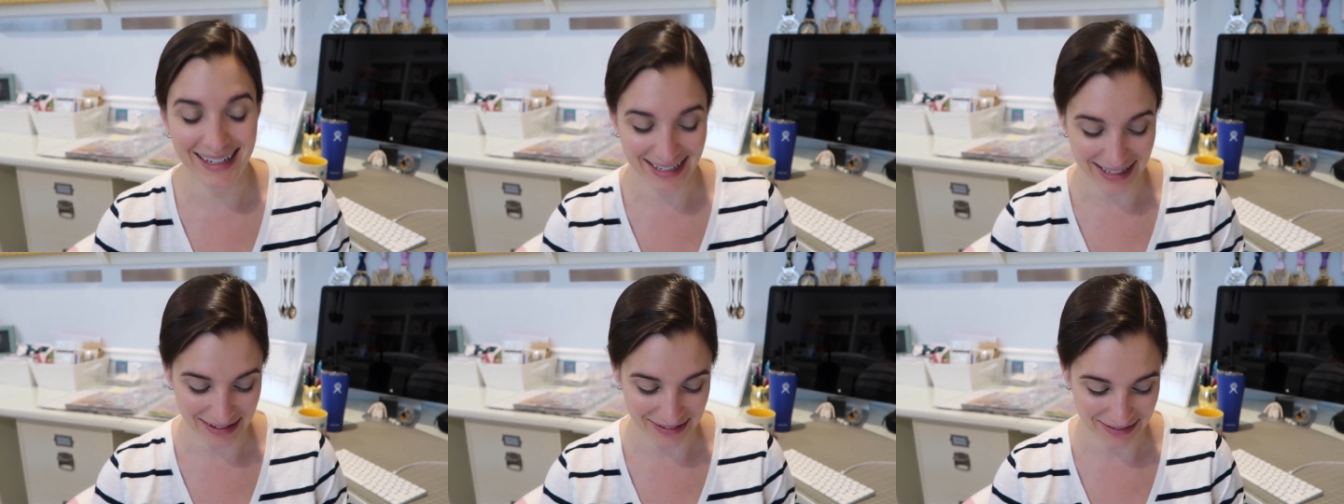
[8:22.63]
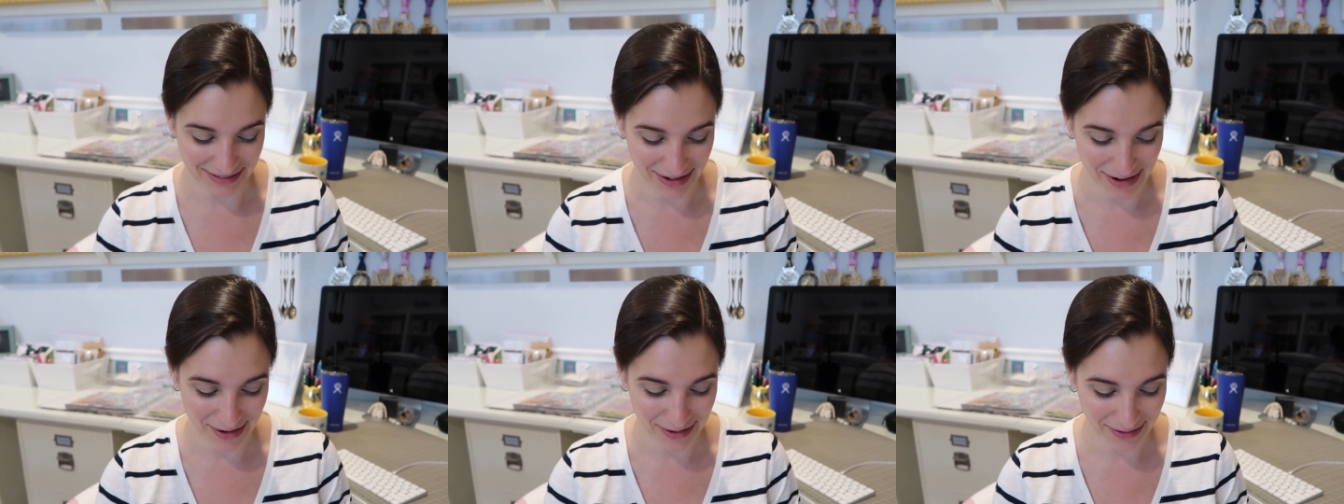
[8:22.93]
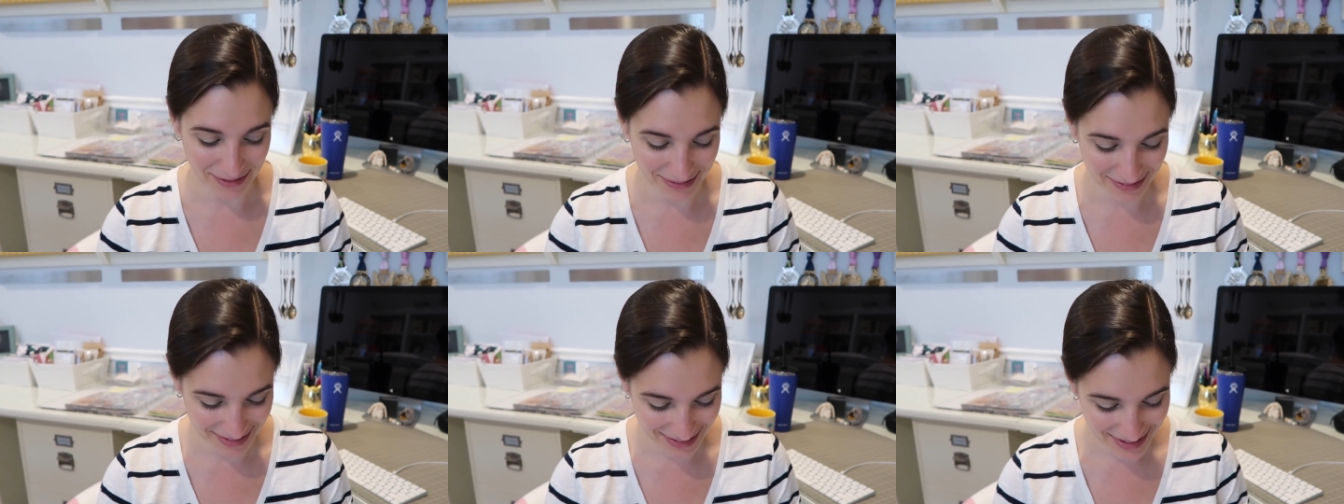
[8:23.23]
I don't
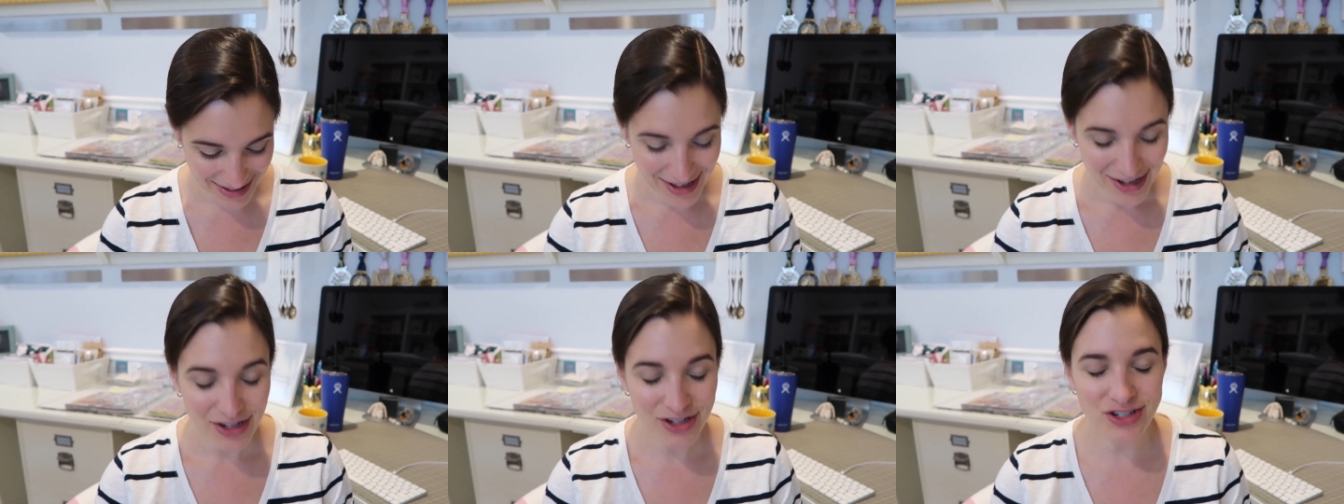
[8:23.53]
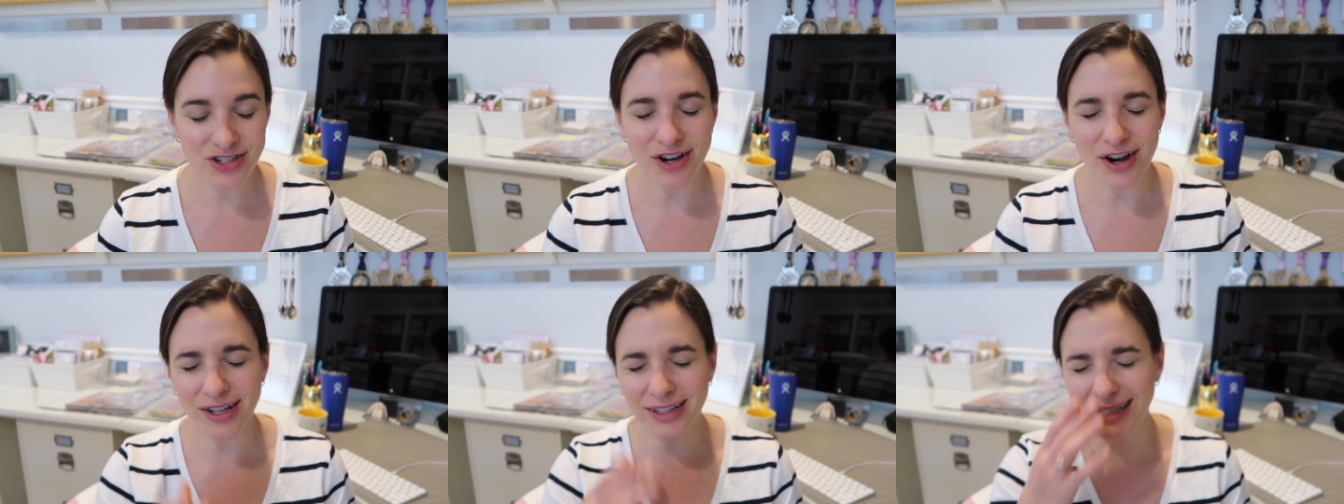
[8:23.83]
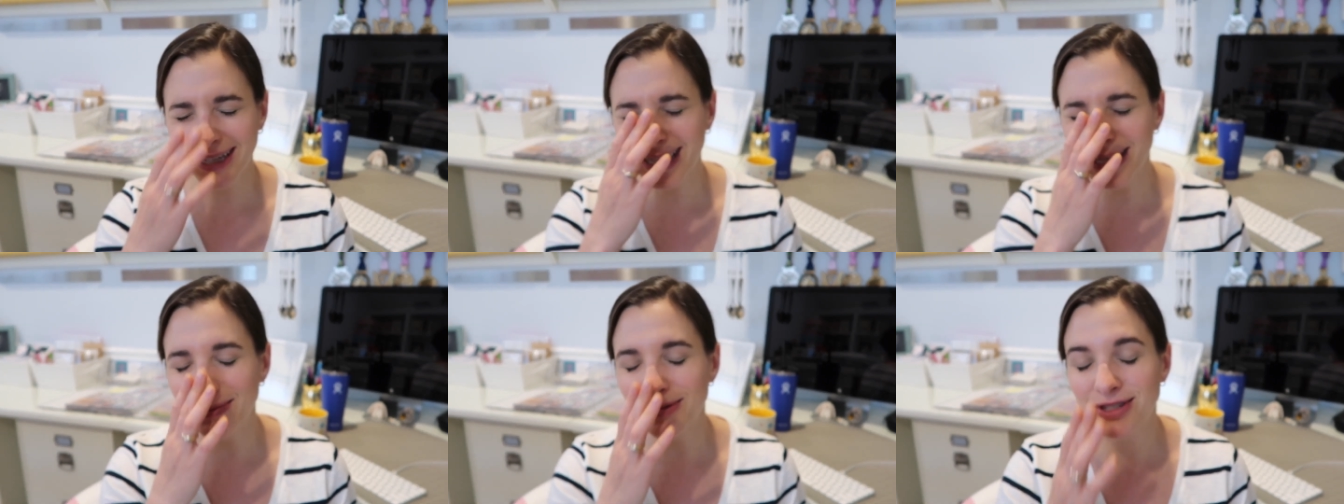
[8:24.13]
know.
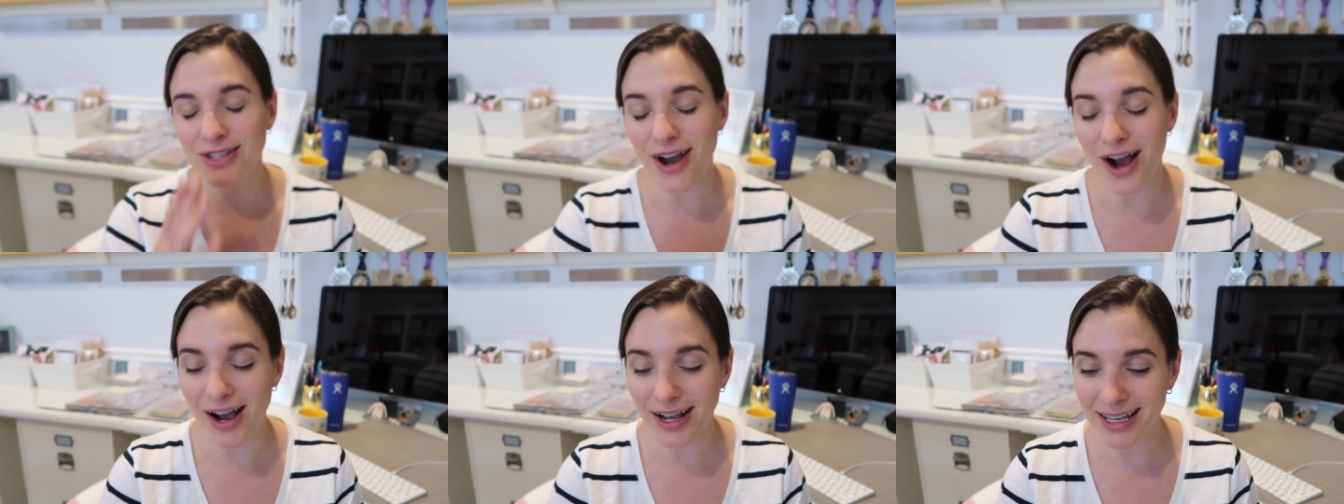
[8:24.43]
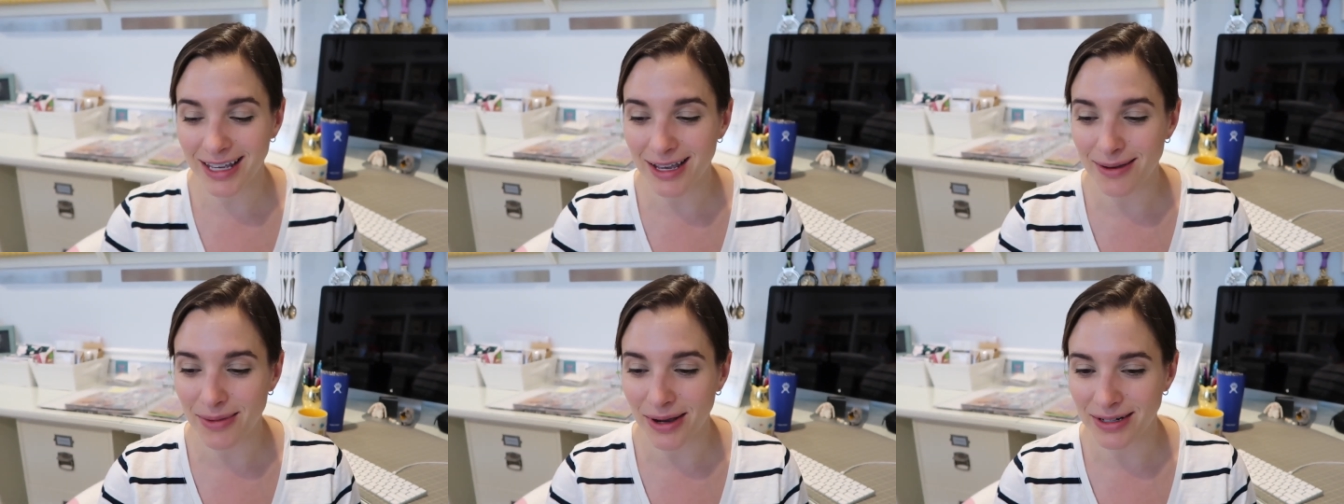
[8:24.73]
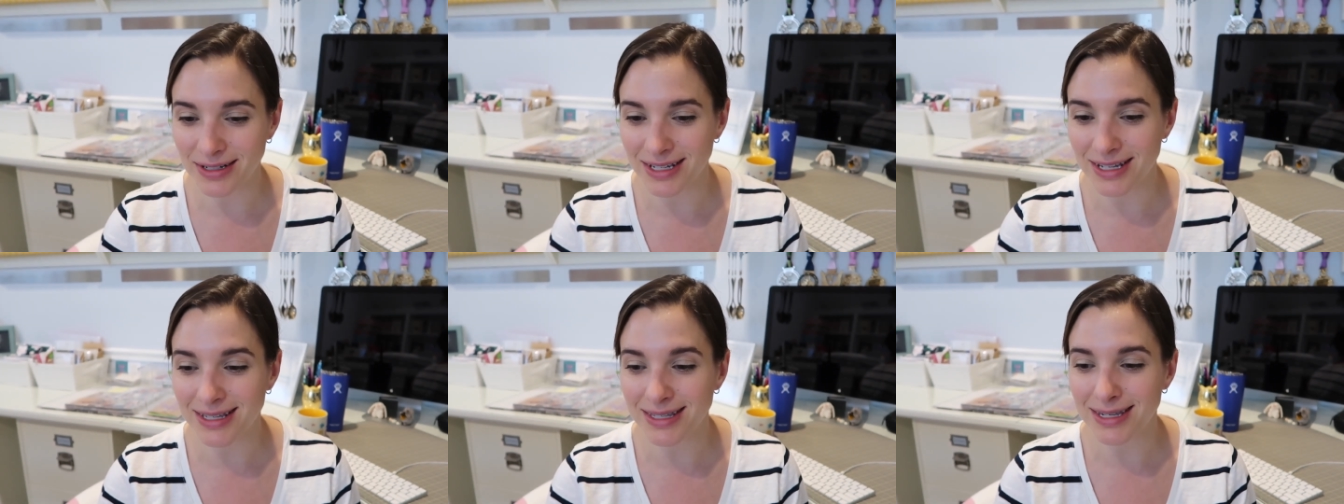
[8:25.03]
Charlotte keeps talking
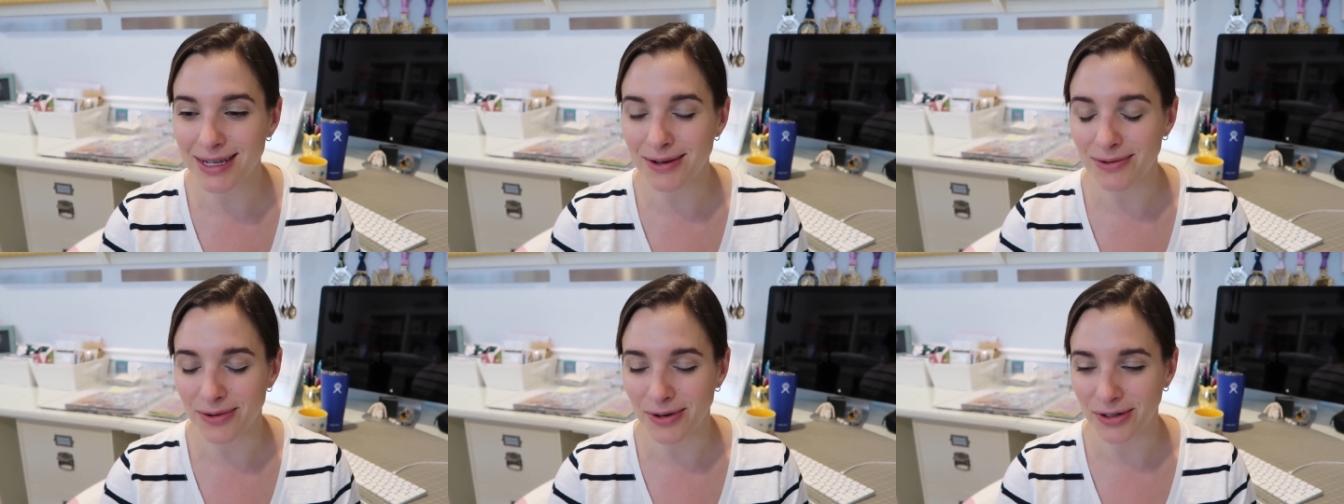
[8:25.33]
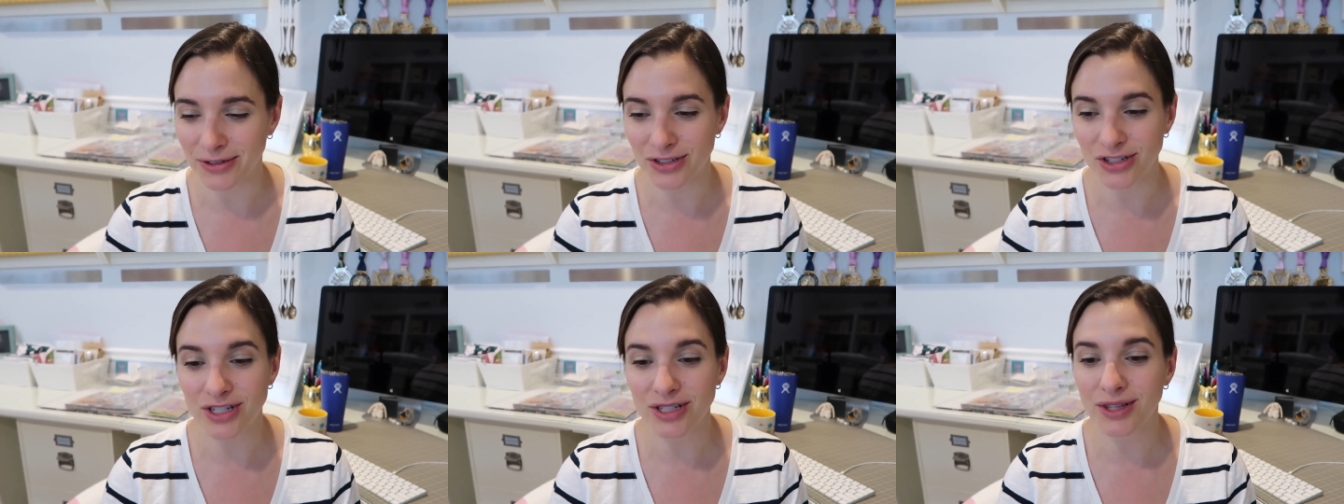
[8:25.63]
about Disney World.